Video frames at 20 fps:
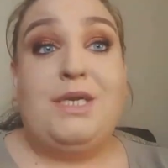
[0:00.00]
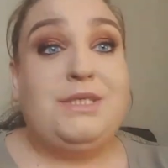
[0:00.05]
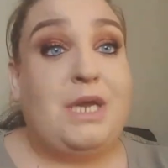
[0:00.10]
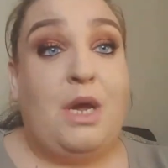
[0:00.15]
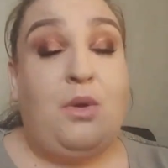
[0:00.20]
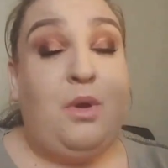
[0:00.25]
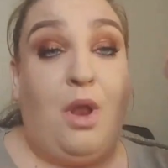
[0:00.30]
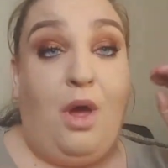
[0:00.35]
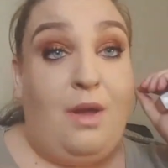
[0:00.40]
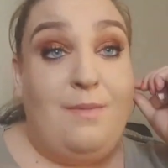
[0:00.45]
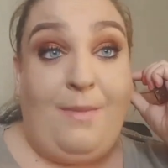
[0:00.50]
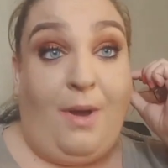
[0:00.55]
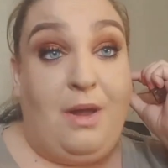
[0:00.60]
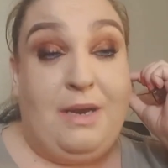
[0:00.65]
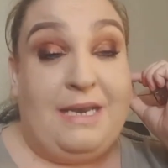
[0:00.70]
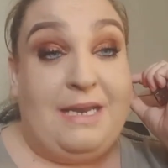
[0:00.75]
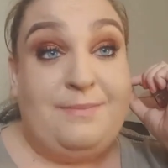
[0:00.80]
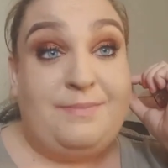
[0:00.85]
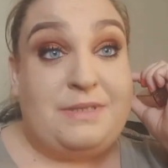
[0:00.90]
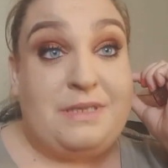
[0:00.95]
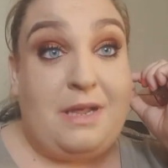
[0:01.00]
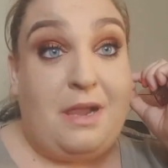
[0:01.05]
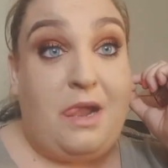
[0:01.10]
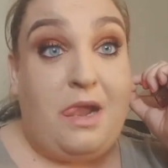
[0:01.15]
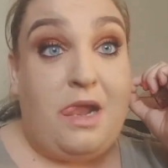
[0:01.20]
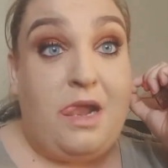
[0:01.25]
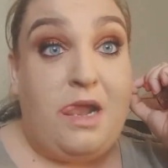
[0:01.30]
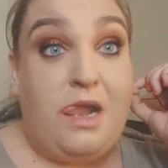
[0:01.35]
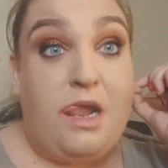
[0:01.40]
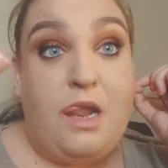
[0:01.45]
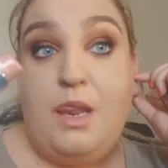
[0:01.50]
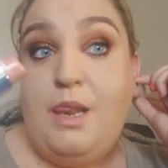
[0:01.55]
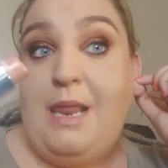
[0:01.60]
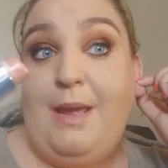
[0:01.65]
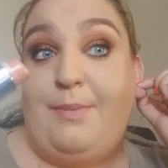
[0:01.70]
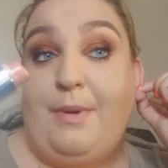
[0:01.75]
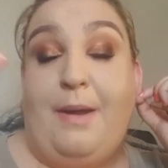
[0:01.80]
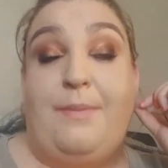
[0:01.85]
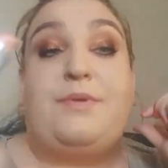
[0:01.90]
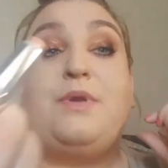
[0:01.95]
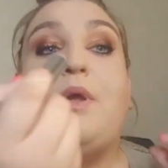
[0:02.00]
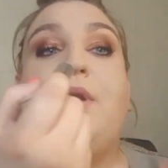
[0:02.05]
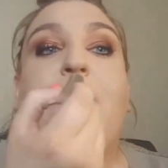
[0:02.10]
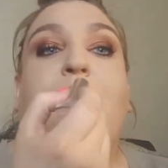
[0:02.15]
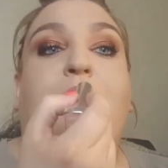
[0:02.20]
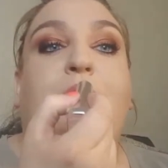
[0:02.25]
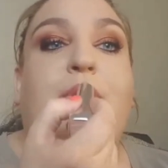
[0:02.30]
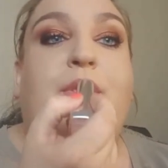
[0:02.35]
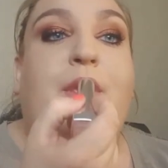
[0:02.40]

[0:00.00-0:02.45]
I don't line my lips, never have done.